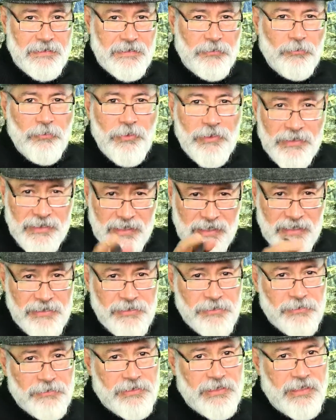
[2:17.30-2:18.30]
Well, can
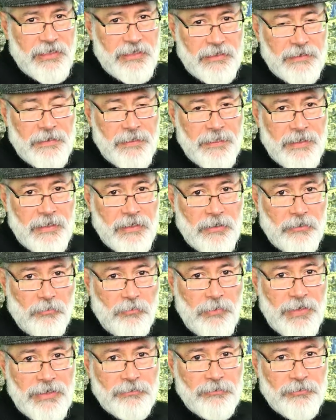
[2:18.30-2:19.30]
you tell
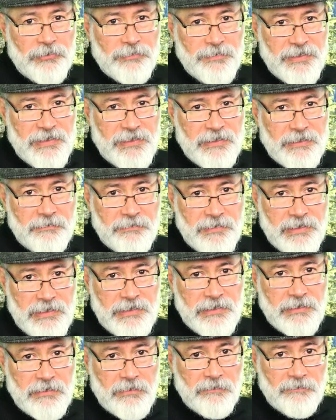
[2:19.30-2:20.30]
what would be the
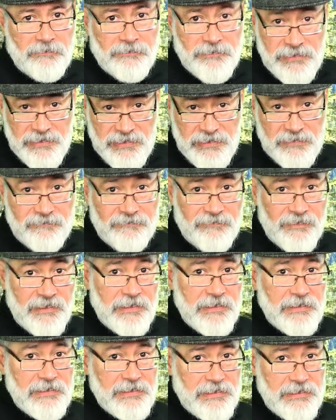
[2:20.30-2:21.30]
meaning of
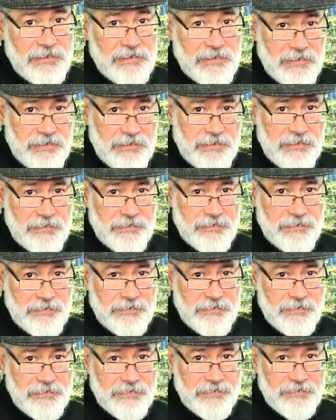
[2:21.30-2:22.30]
dV dt?
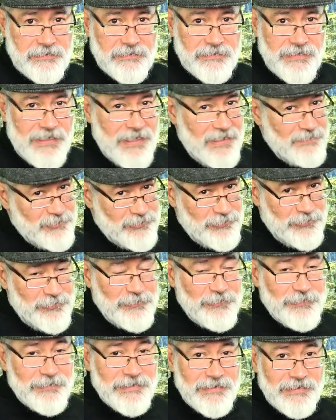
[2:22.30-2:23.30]

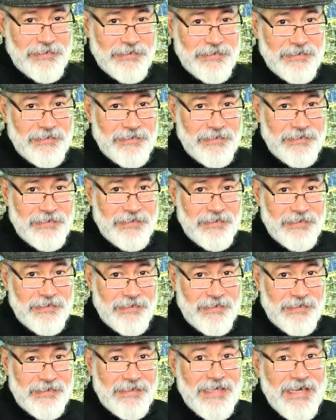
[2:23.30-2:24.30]
Absolutely.
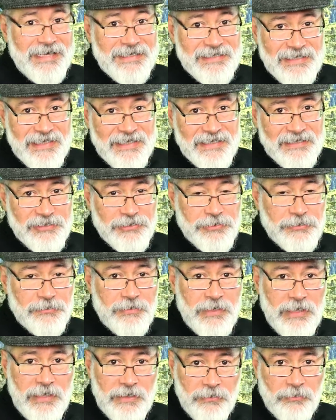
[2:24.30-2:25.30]
That tells you
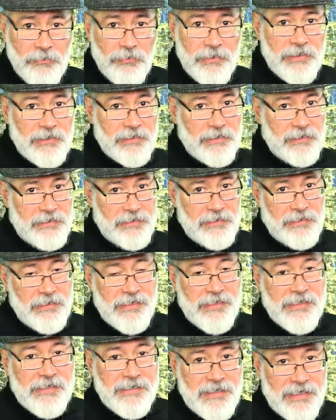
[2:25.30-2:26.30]
how quickly
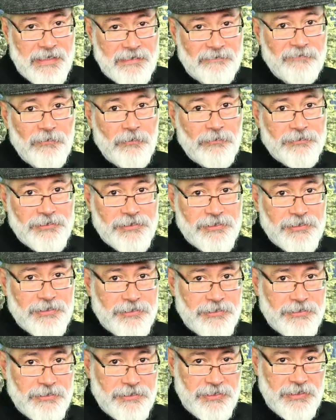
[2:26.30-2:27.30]
that voltage
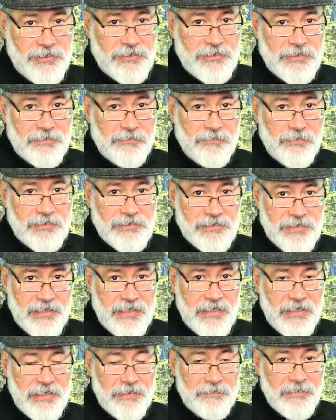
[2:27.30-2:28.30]
is changing with
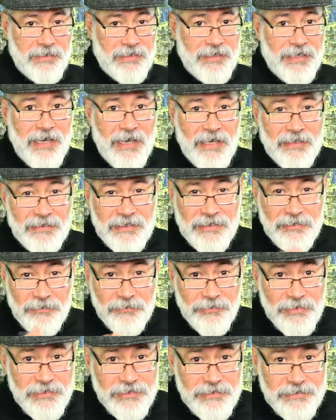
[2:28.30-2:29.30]
time. And the
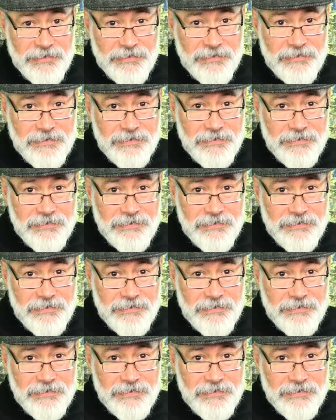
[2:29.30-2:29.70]
units?